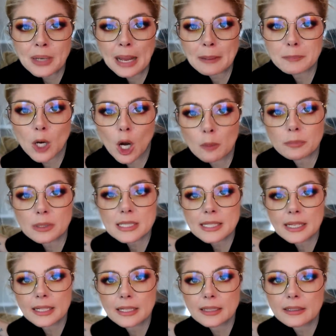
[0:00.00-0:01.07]
I'm
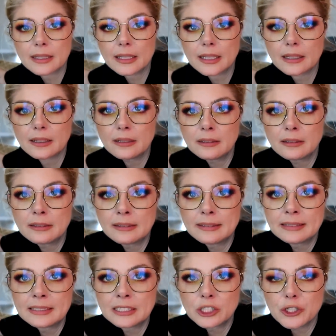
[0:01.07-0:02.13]
compensating the
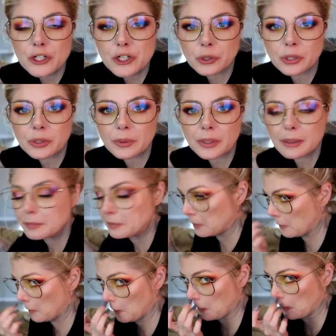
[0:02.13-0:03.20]
sugary
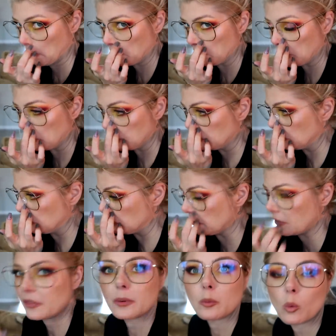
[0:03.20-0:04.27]
popcorn
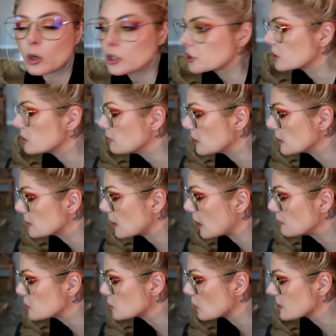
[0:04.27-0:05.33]
with water, but
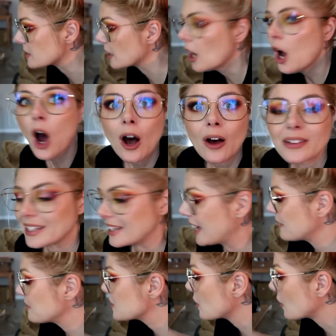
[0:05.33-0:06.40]
I'm so excited. The
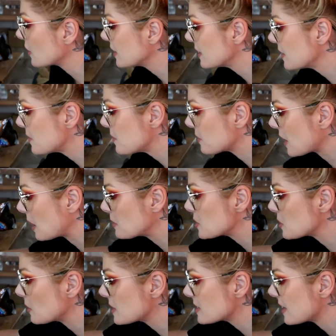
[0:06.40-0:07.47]
live started. I'm
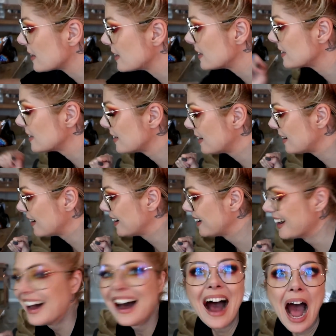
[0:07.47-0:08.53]
so
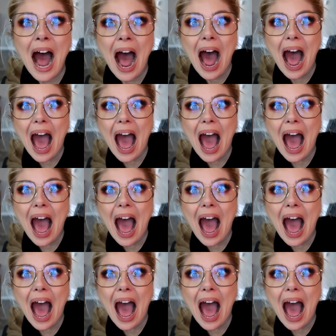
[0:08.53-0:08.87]
excited.